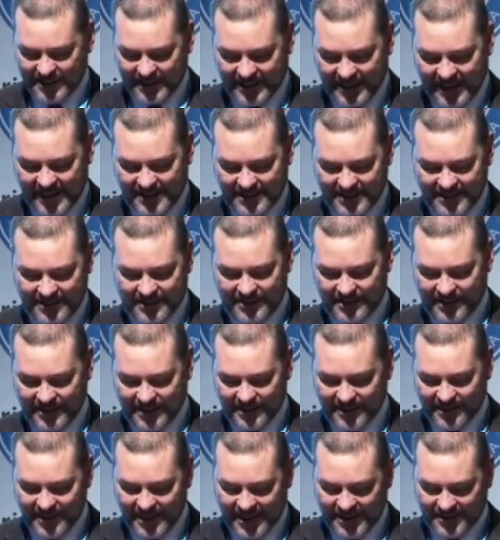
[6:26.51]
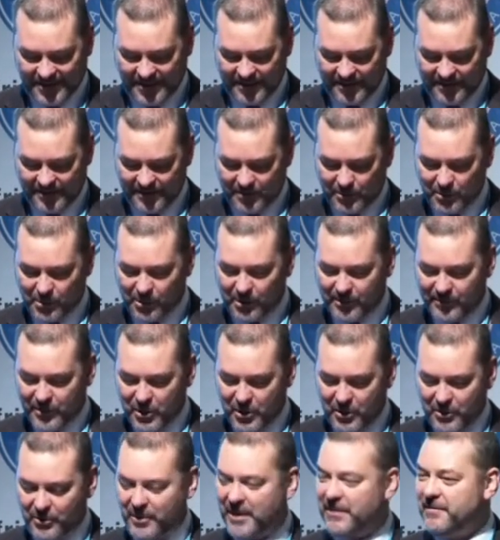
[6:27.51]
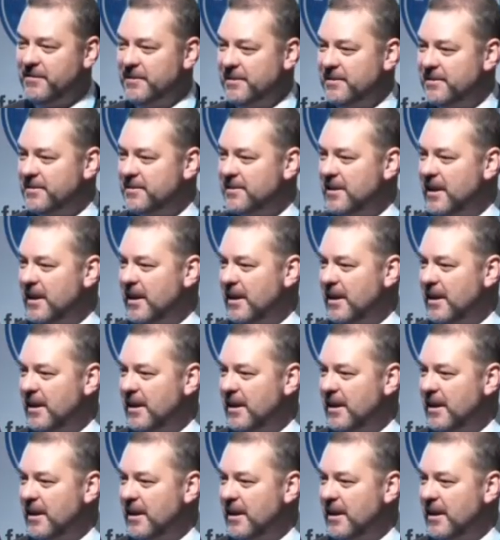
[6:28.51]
Kasta Tungaraza, for all of her efforts